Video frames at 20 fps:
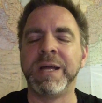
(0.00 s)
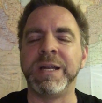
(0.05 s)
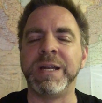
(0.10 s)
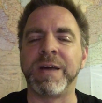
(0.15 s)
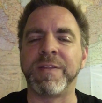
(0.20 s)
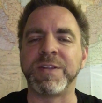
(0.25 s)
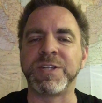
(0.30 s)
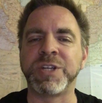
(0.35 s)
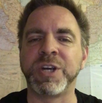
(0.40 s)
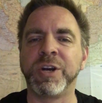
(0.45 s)

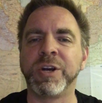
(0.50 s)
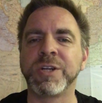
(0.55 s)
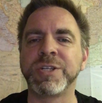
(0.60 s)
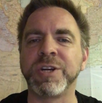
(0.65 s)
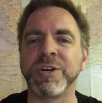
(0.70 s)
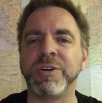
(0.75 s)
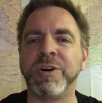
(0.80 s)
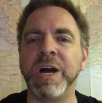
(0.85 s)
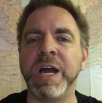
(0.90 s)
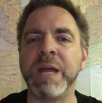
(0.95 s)
Now, the
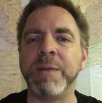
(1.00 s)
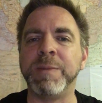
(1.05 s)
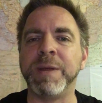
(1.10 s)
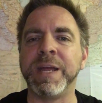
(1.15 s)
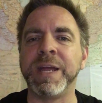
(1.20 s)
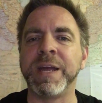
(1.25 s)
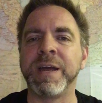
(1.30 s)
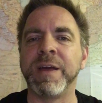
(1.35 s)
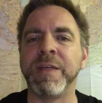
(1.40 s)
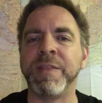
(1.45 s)
Turks are
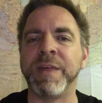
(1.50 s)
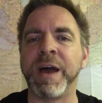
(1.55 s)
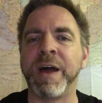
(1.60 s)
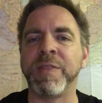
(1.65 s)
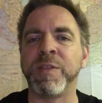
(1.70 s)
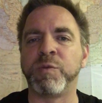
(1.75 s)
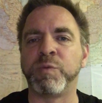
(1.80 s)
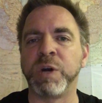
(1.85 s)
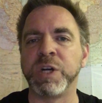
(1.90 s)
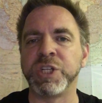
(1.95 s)
claiming
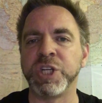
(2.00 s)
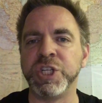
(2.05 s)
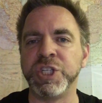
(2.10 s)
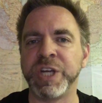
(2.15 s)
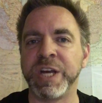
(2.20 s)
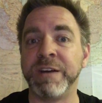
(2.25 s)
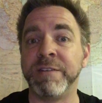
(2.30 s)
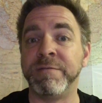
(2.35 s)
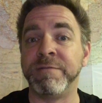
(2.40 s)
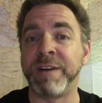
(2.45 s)
that the Russian
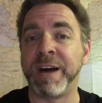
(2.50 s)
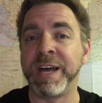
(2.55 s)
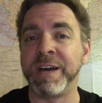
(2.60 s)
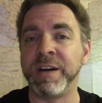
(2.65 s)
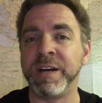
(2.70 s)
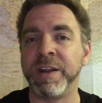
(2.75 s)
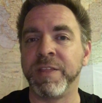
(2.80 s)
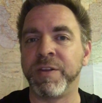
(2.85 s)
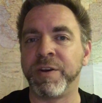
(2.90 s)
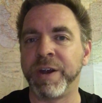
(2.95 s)
jet
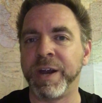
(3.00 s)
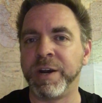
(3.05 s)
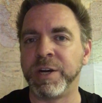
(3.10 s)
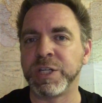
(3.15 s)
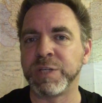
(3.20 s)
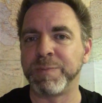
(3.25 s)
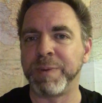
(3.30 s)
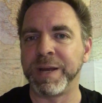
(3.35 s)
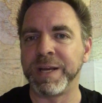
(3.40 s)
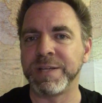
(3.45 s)
violated their
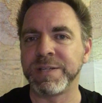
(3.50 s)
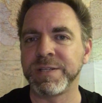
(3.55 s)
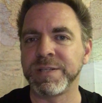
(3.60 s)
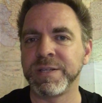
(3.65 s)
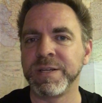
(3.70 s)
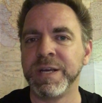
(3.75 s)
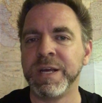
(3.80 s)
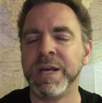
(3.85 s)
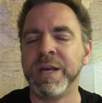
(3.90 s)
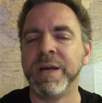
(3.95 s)
airspace,